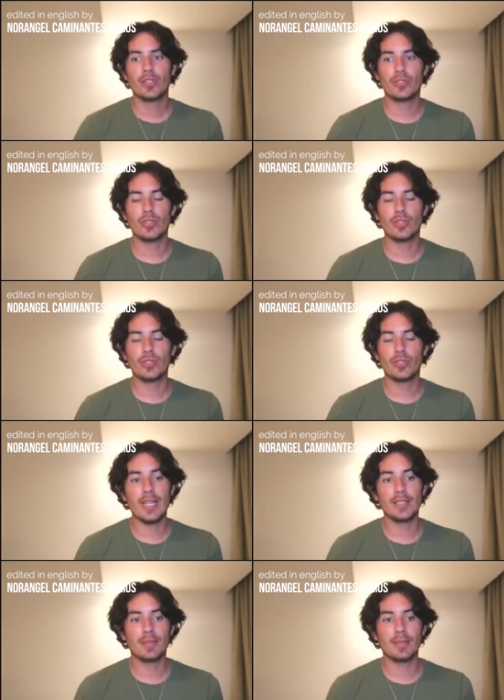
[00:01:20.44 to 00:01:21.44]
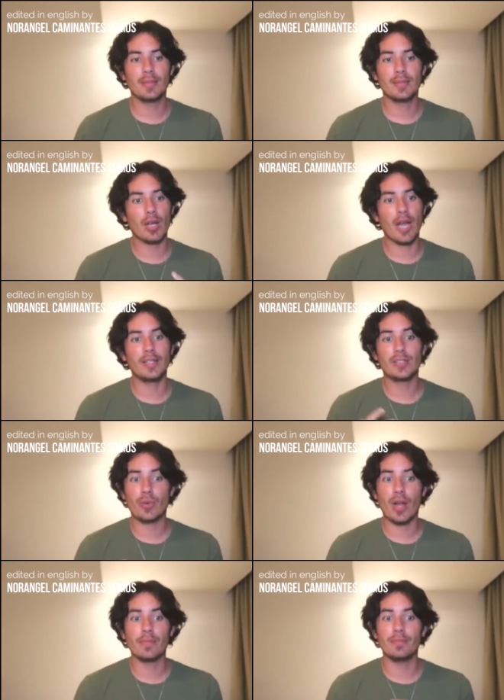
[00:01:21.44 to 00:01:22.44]
today in the blog I
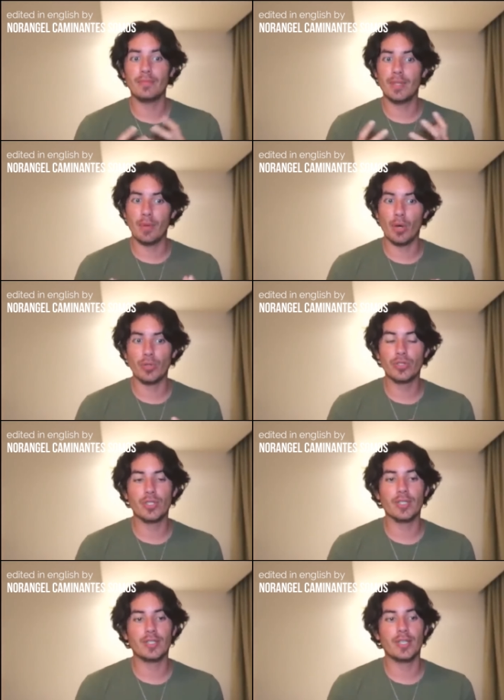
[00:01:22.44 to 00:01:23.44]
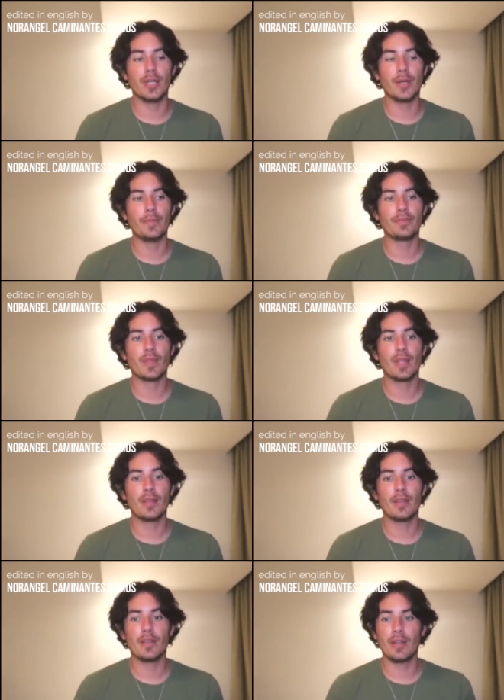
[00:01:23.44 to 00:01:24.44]
describe the most the
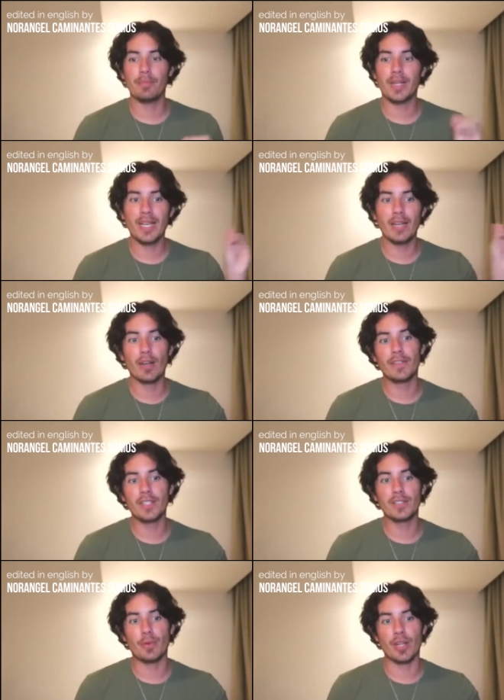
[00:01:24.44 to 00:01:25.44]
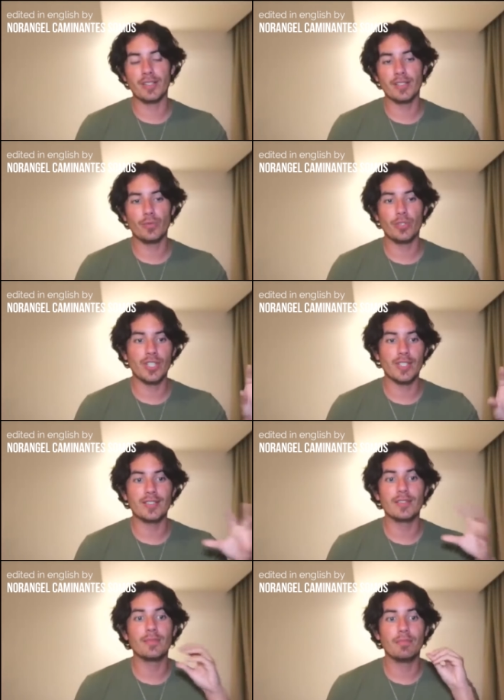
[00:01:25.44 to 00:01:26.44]
beginning of this process, which is
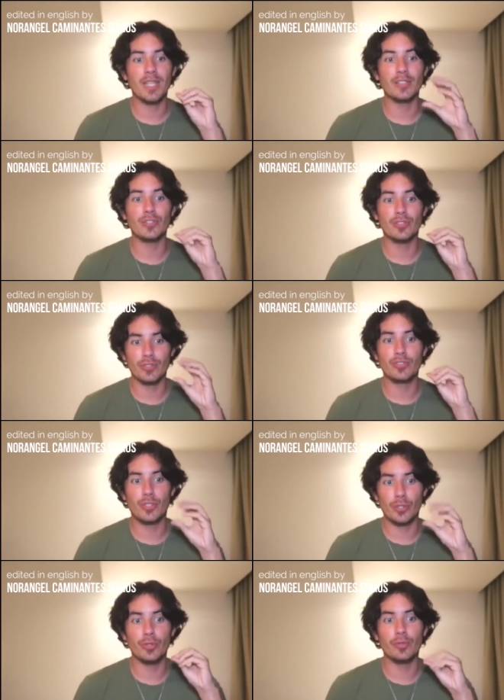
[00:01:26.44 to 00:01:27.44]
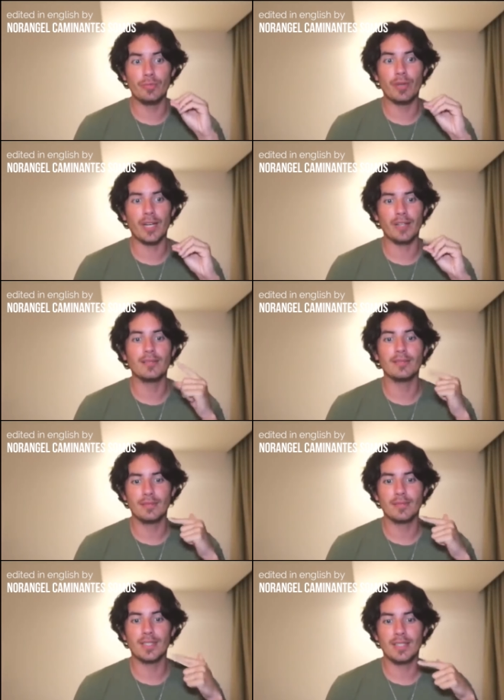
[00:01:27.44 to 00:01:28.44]
being chewed by
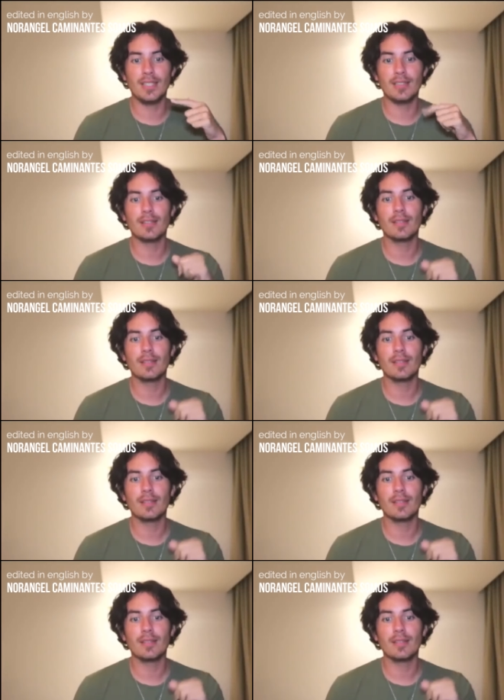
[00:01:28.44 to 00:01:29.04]
the teeth,